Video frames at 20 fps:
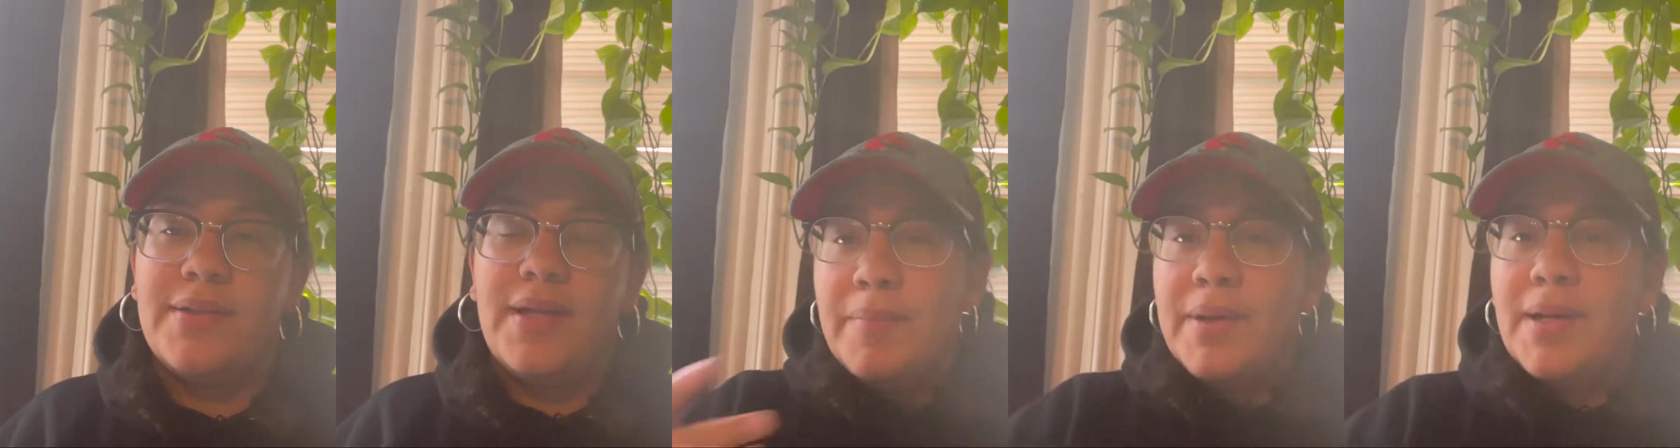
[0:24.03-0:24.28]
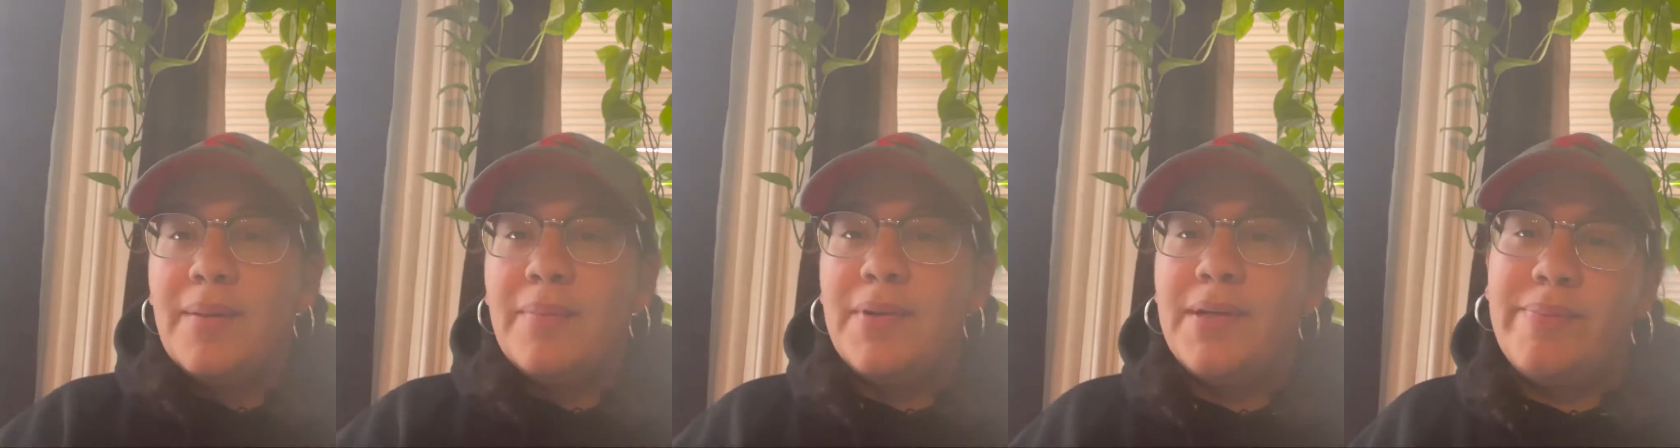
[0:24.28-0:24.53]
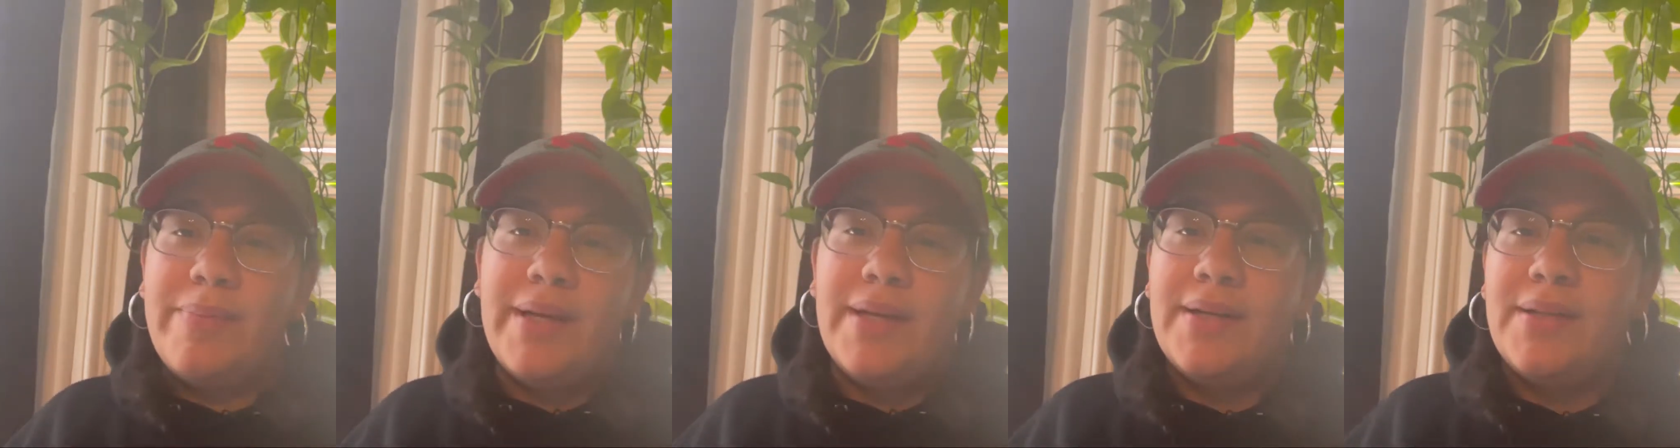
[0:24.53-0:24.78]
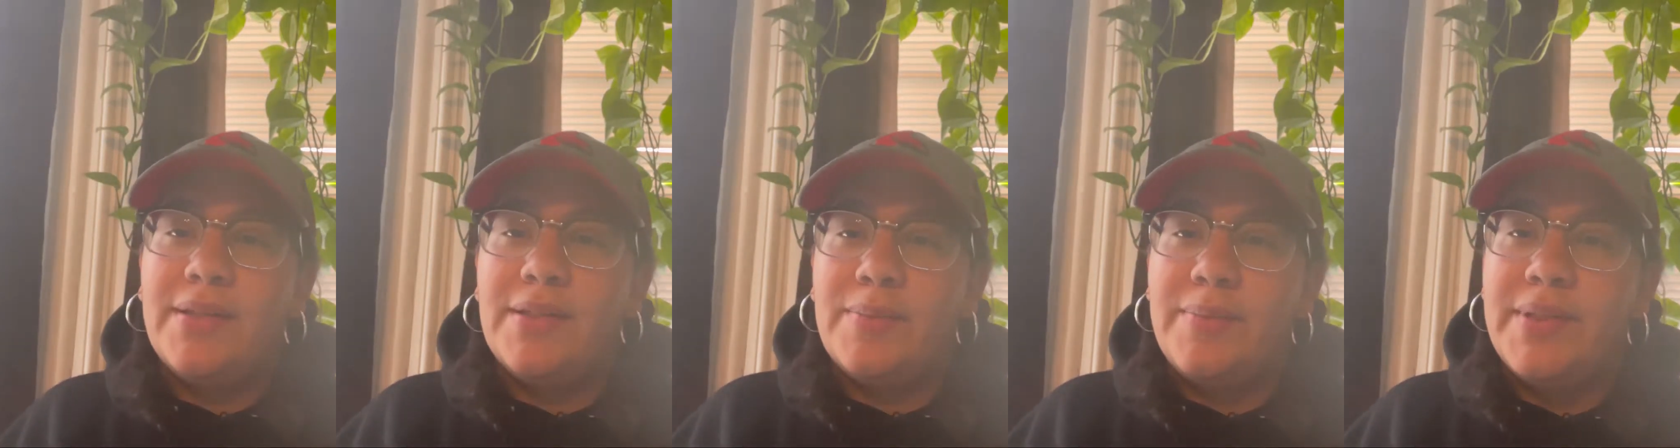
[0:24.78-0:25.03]
but I'm going to make it
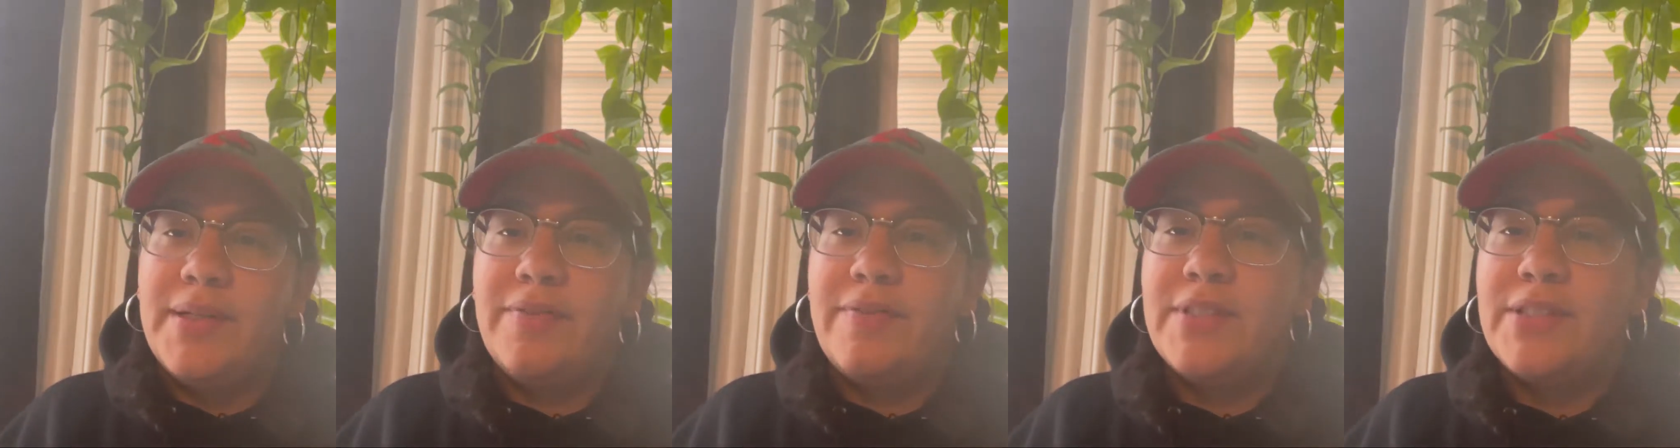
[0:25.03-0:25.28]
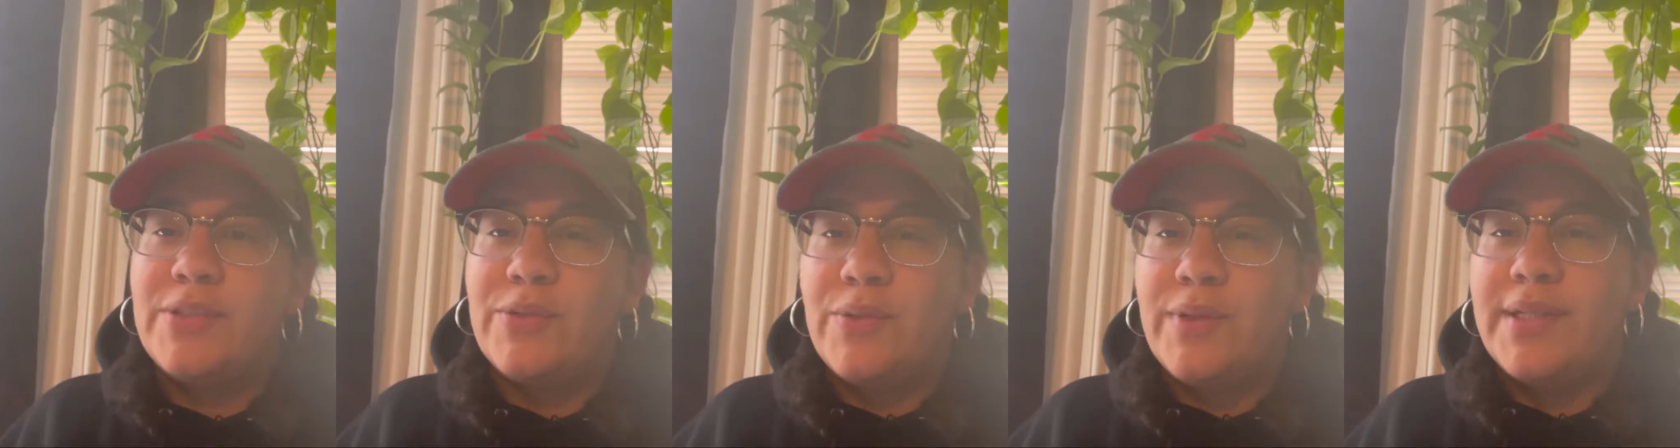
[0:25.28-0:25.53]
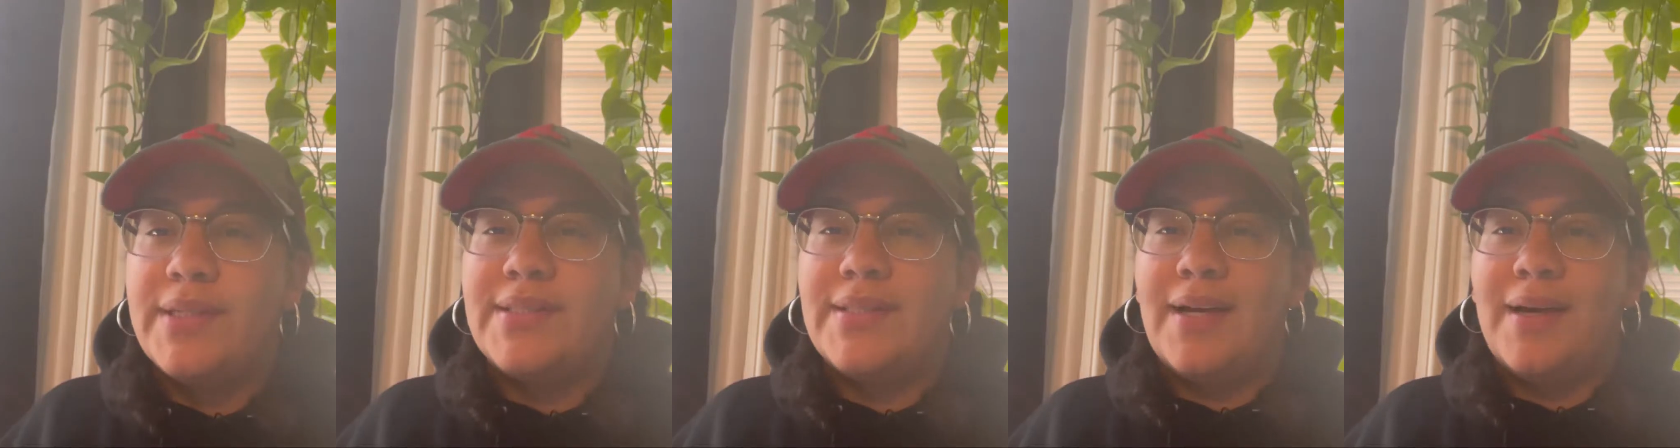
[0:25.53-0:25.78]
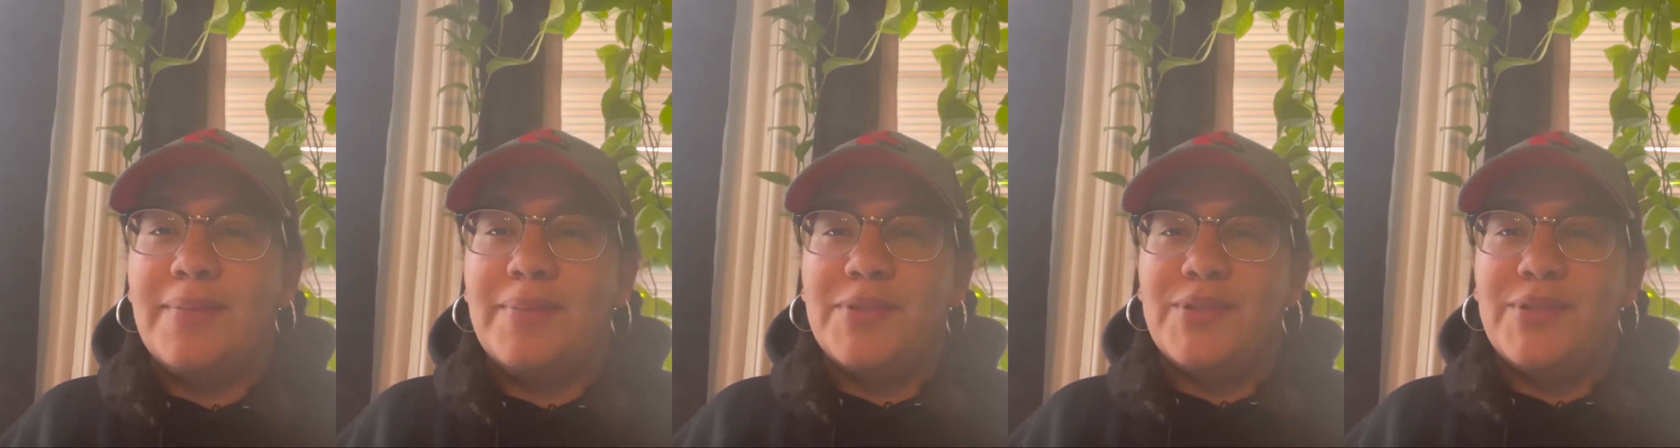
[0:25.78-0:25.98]
a little bit of a story time.